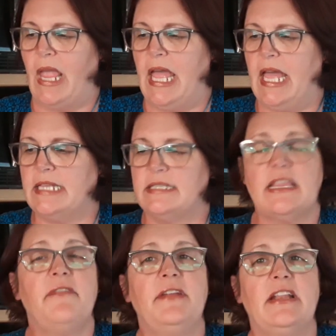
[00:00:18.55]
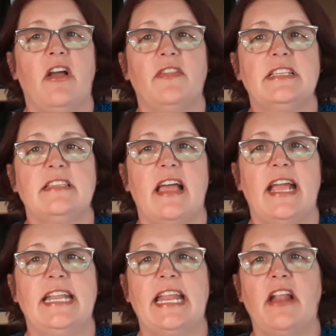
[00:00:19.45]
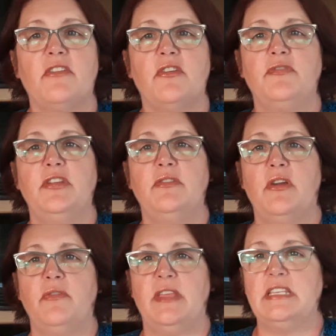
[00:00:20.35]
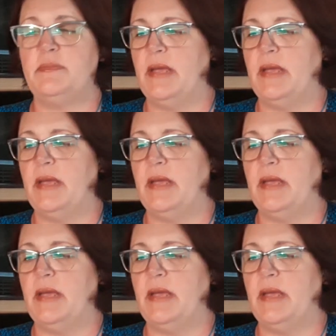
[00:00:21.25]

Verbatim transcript: uh, stuffing on the side. And I don't know if you know this,